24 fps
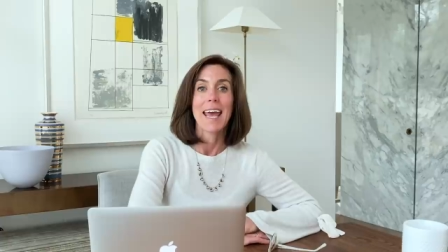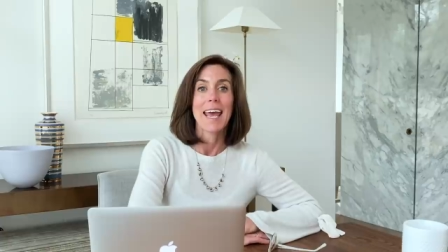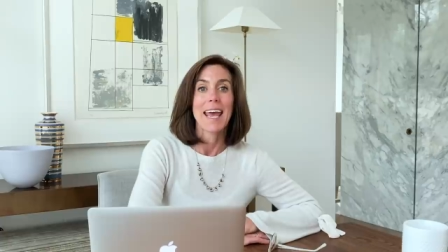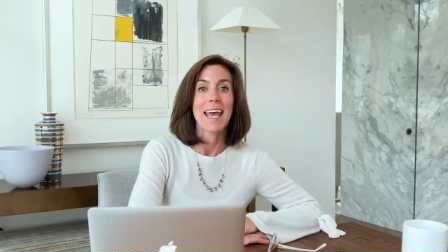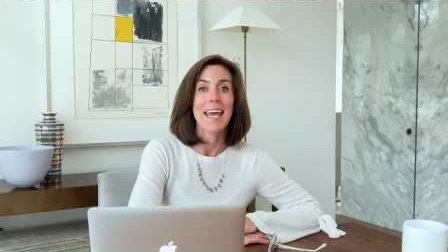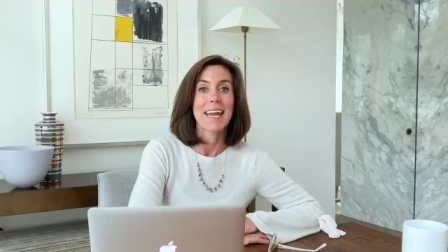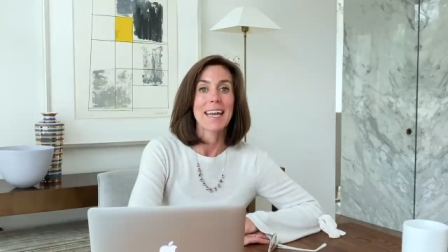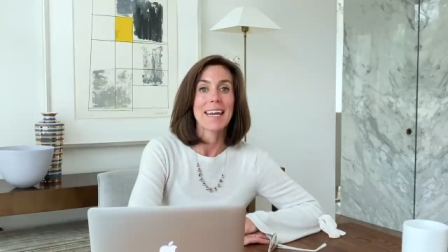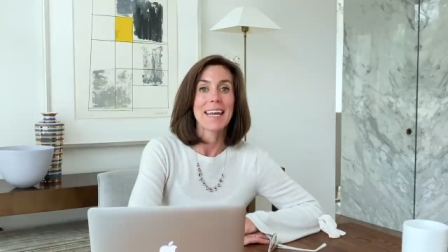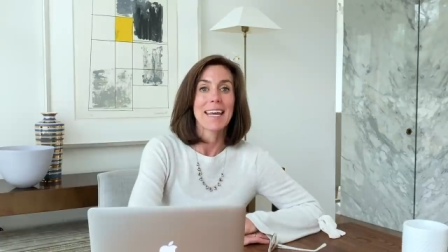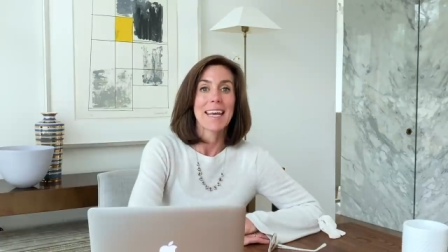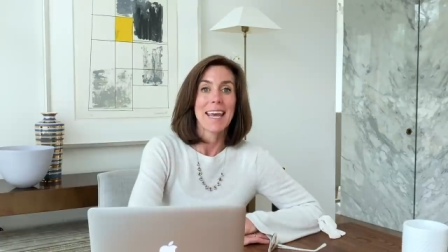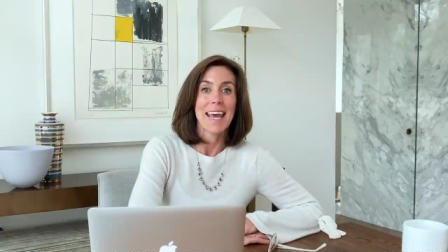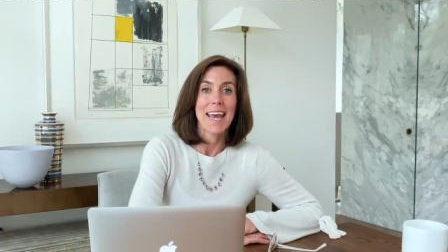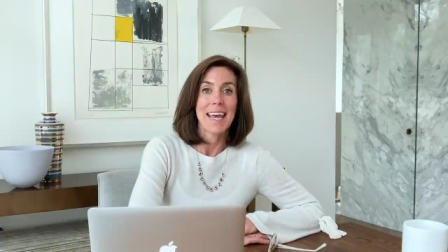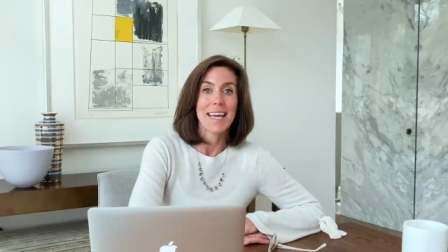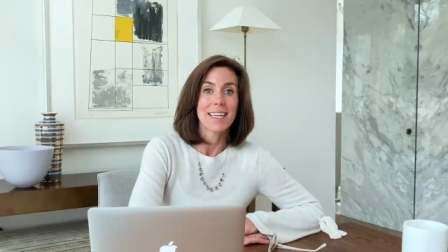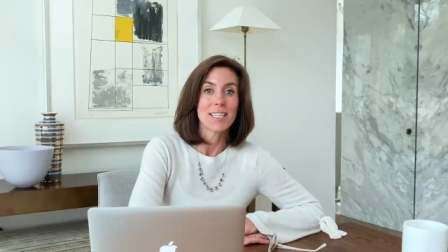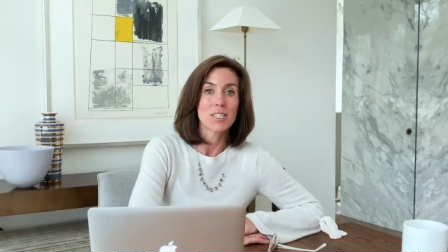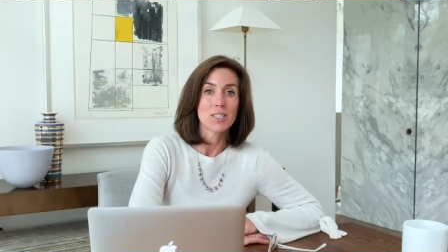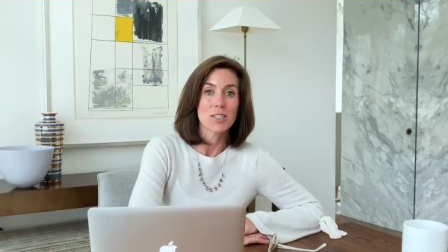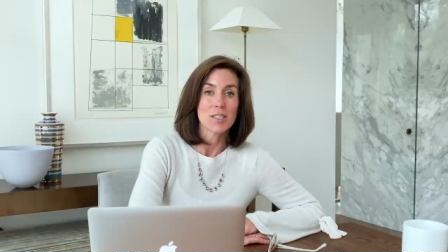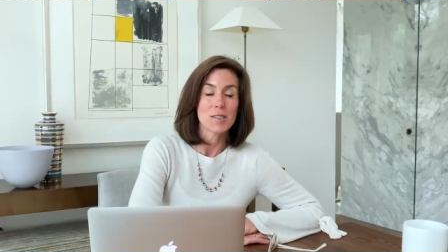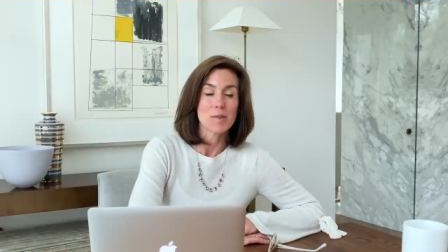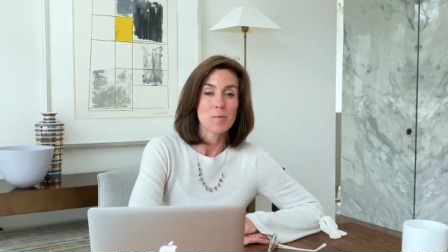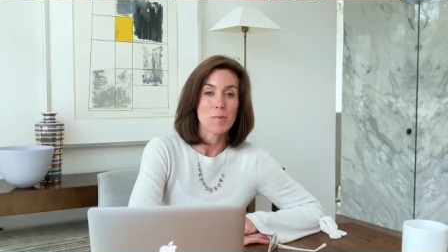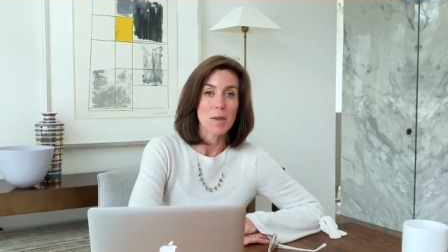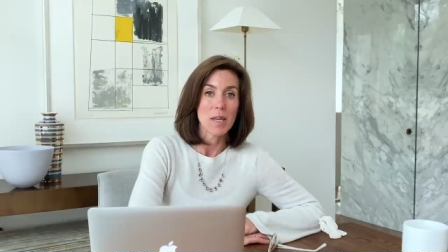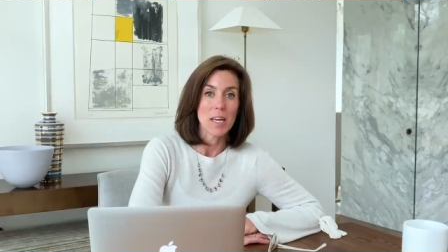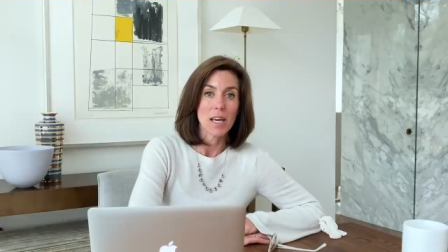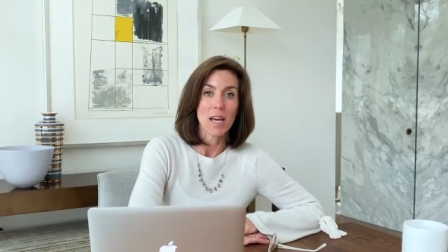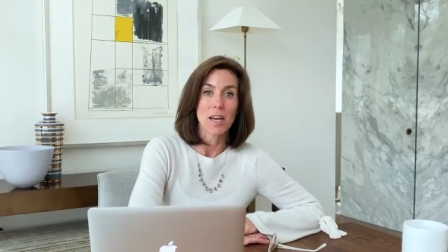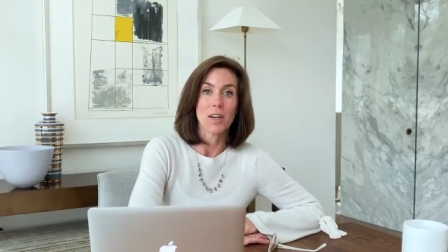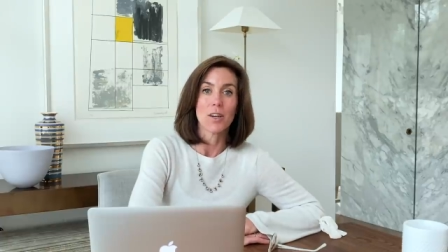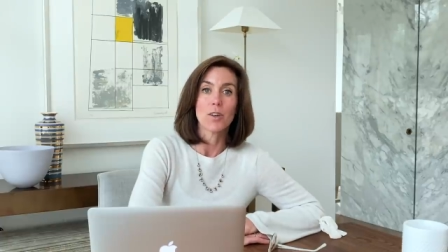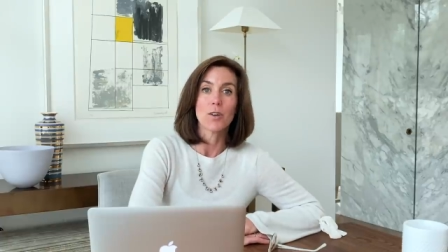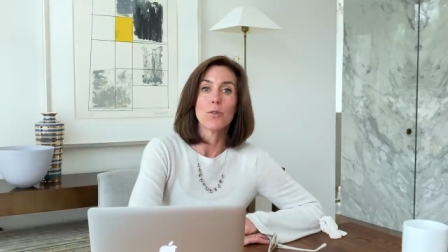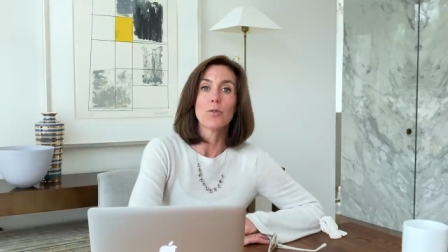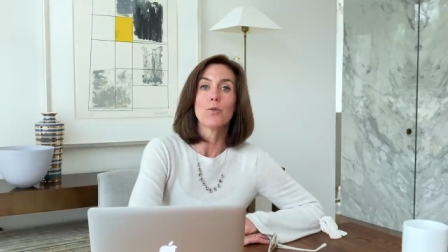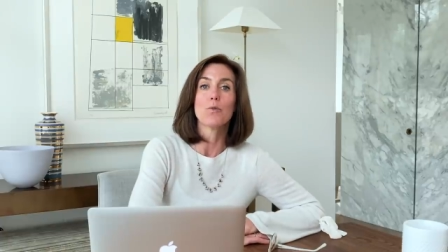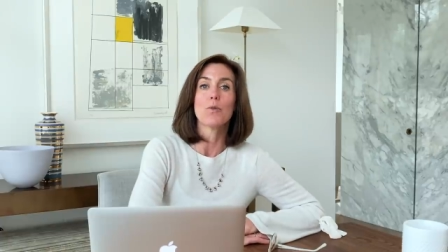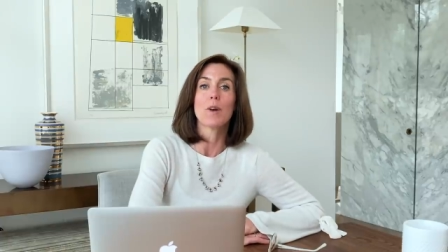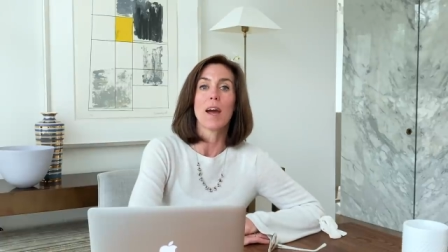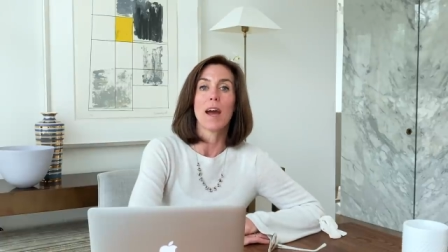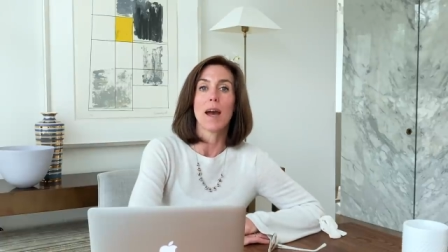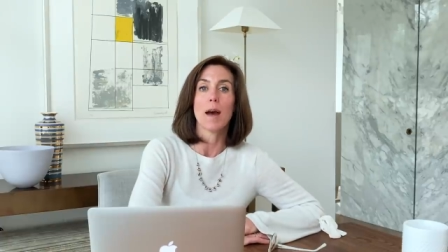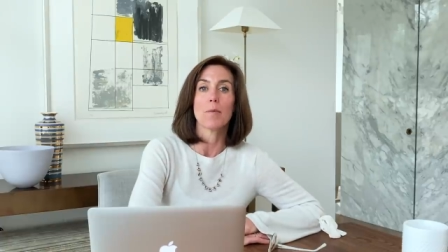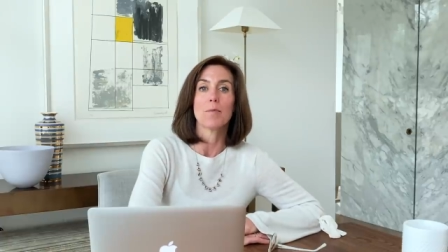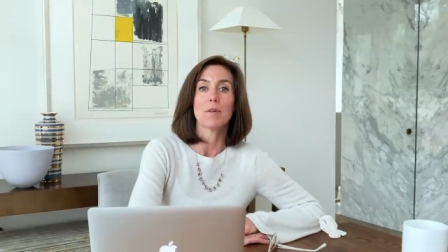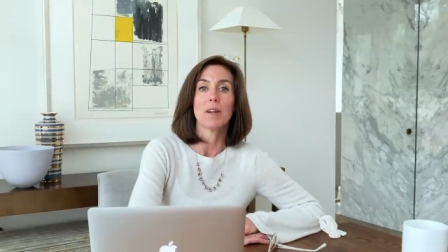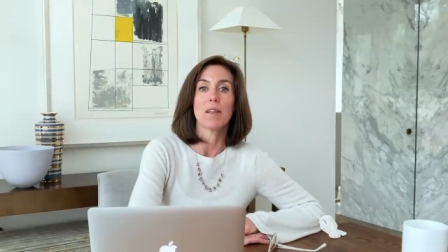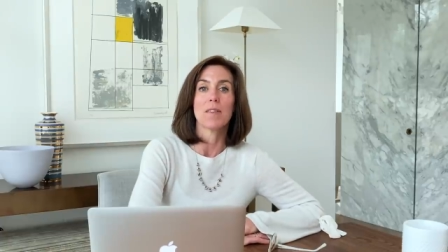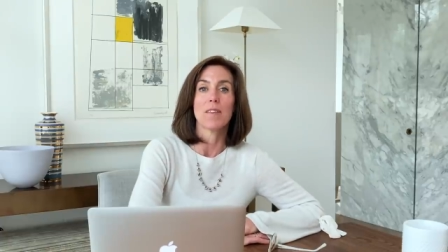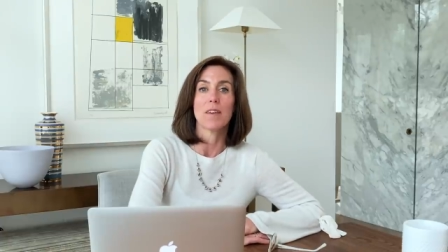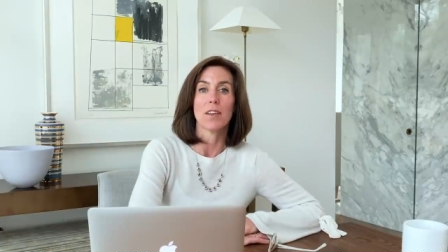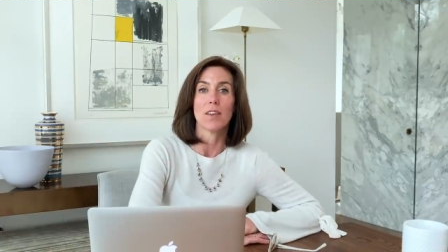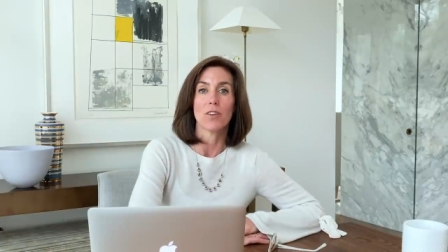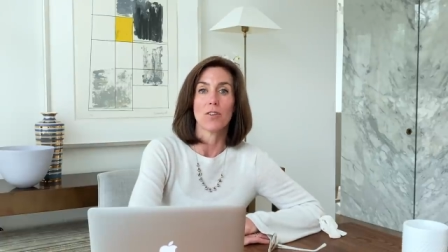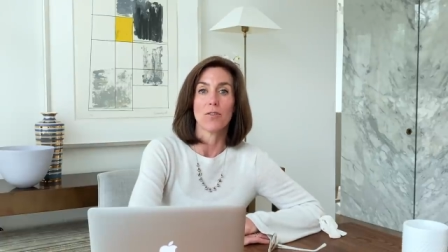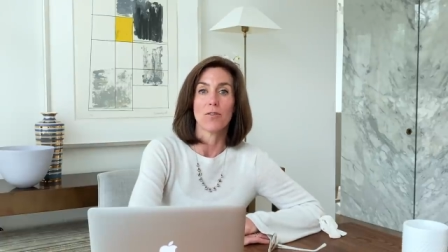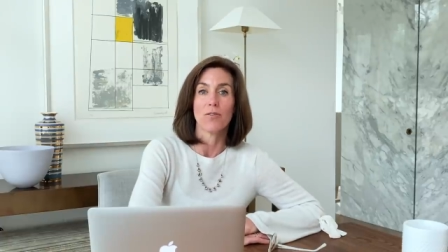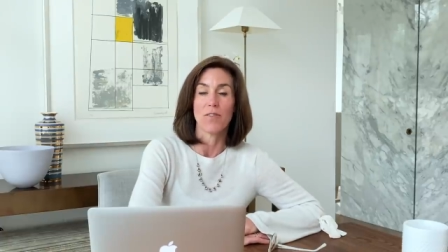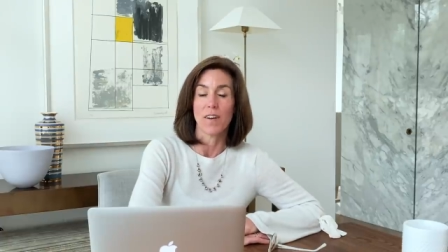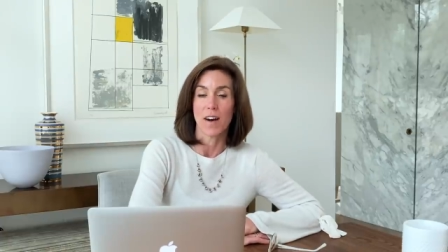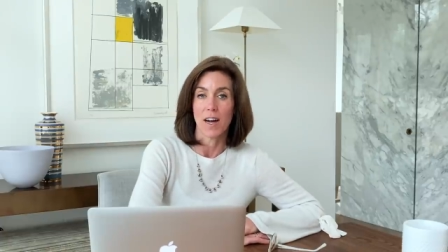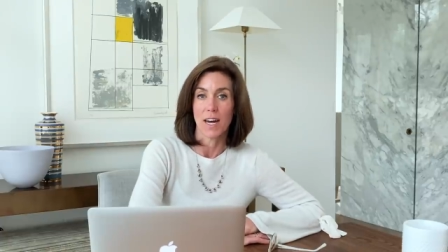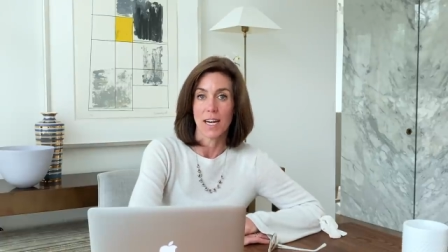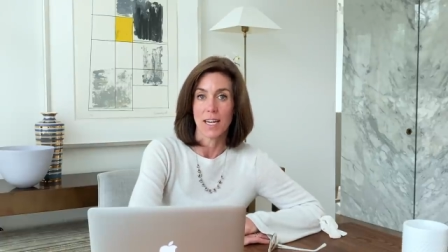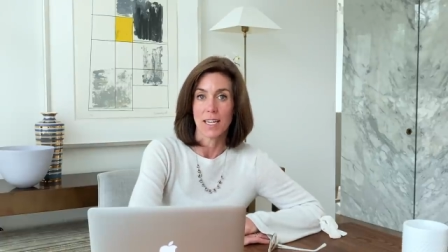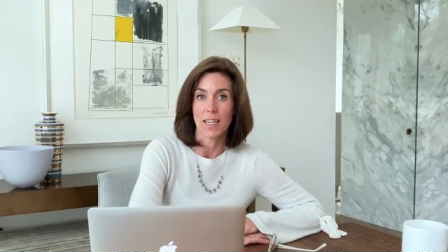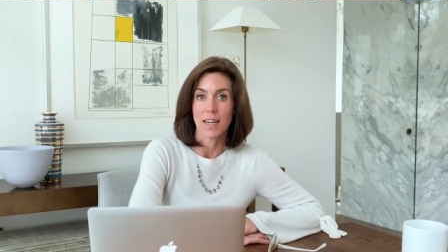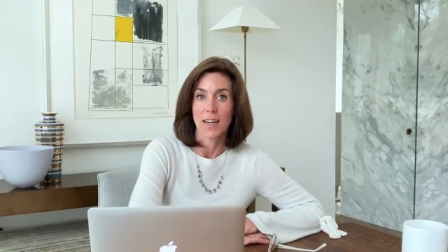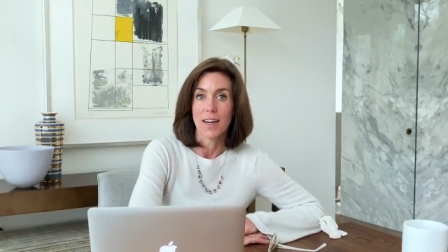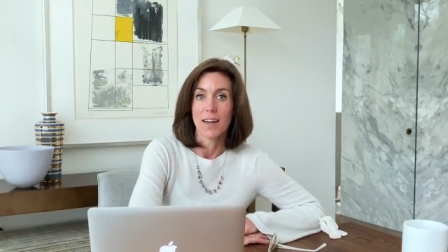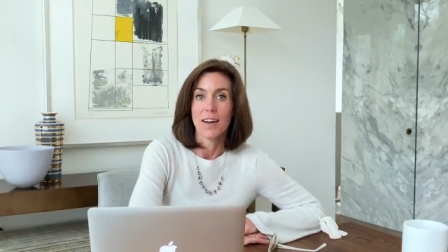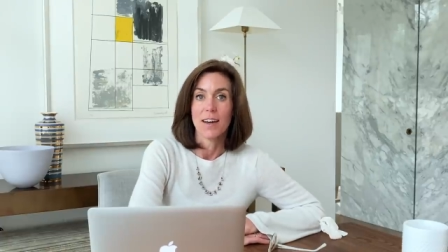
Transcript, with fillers: and it can just be a new cabinet that you find.